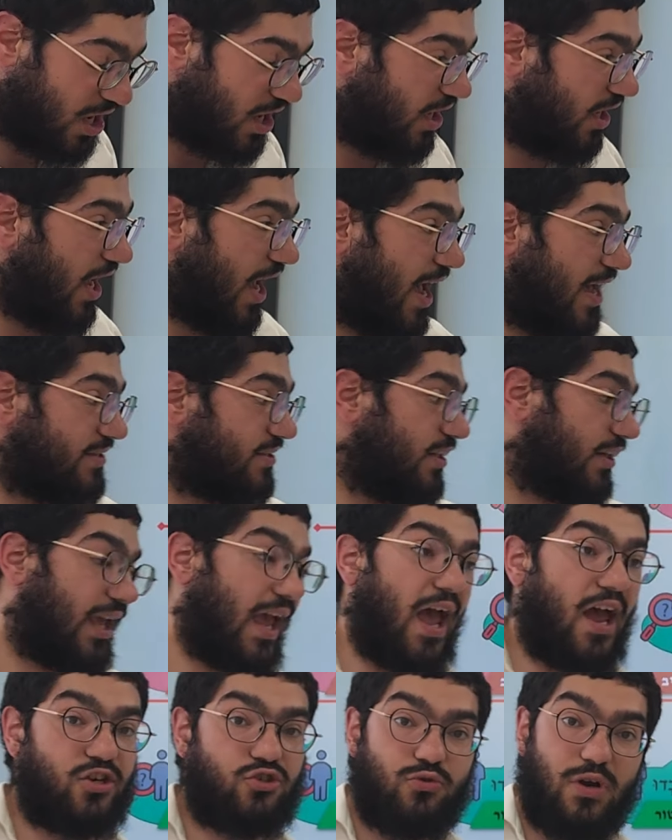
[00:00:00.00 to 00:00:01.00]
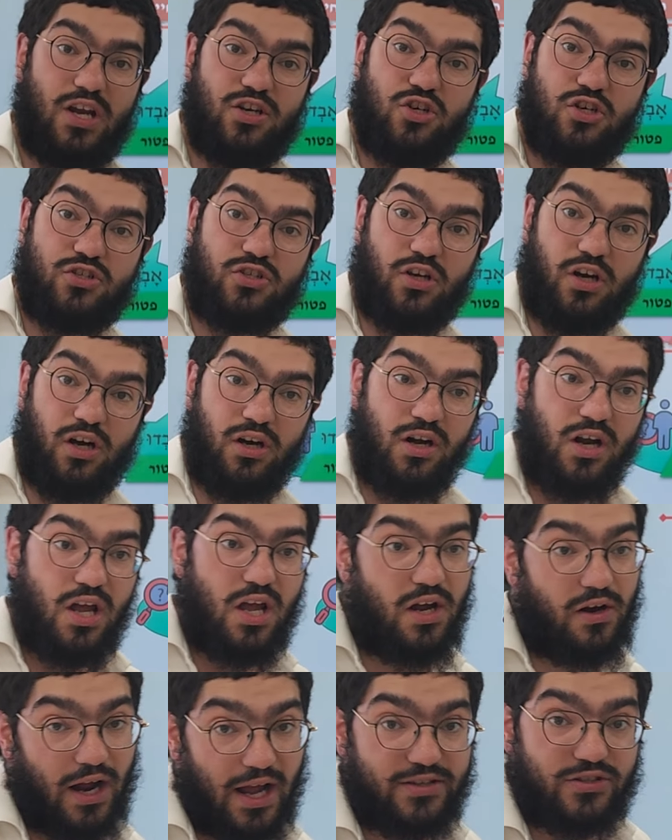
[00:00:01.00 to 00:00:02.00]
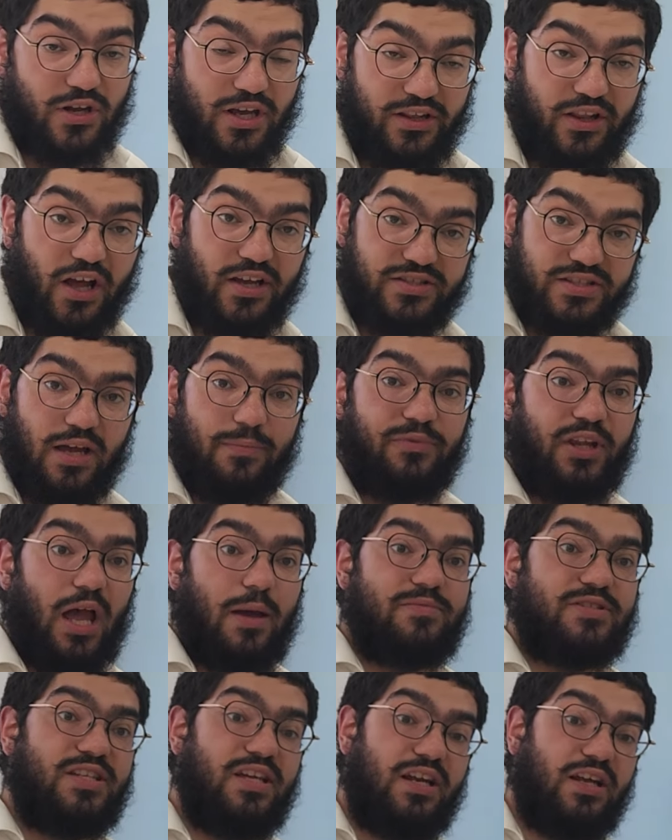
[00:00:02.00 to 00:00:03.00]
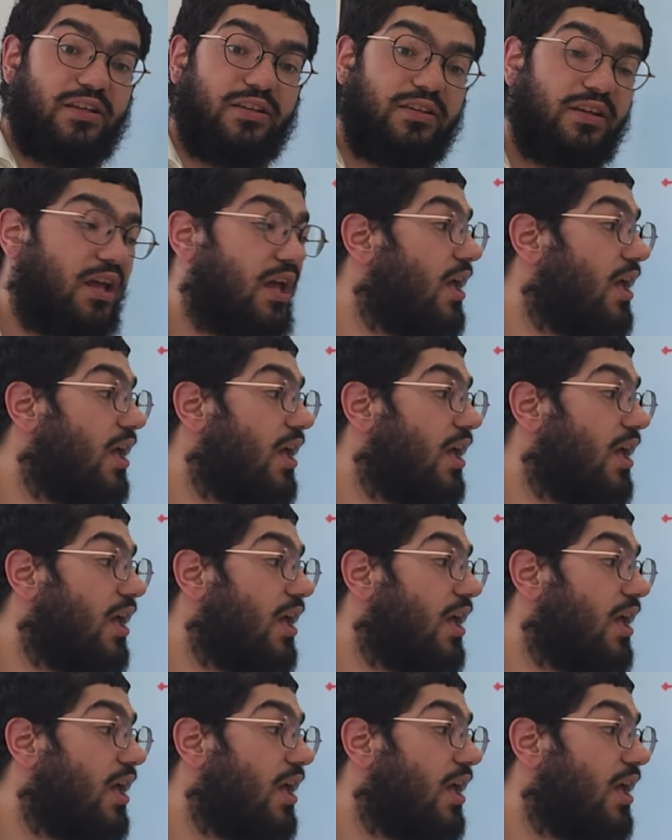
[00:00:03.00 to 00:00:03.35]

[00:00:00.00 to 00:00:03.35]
He has a cash register, right? So he does sometimes need it.